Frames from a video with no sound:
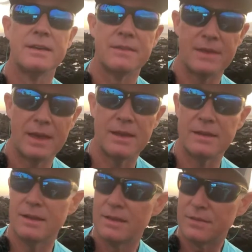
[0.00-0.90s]

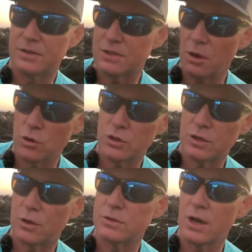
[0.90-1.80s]
then the
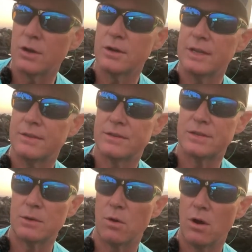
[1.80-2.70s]
ocean goes underneath the
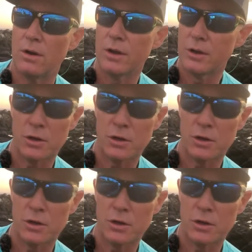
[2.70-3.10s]
seawall,